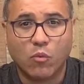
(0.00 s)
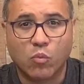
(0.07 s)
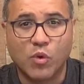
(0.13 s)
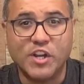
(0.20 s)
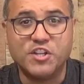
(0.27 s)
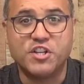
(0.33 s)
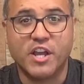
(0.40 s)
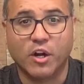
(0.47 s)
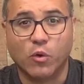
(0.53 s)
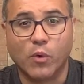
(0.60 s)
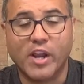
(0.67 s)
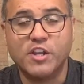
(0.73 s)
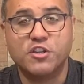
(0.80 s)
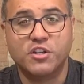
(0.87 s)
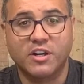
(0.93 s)

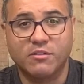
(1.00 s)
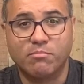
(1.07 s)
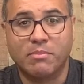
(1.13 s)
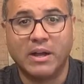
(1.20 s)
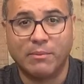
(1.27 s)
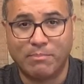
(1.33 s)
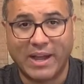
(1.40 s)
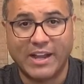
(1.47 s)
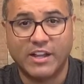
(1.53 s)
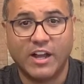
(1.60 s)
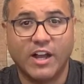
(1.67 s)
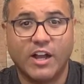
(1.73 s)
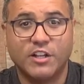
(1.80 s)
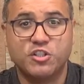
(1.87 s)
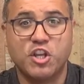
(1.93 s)
regeneration by
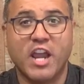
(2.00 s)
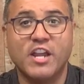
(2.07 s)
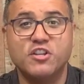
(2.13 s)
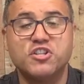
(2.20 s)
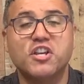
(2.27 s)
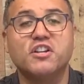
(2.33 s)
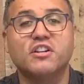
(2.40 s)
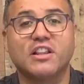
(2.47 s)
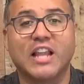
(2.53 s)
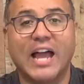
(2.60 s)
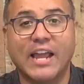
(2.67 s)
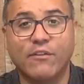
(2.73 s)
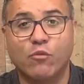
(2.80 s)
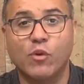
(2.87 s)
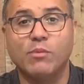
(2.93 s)
a changing life.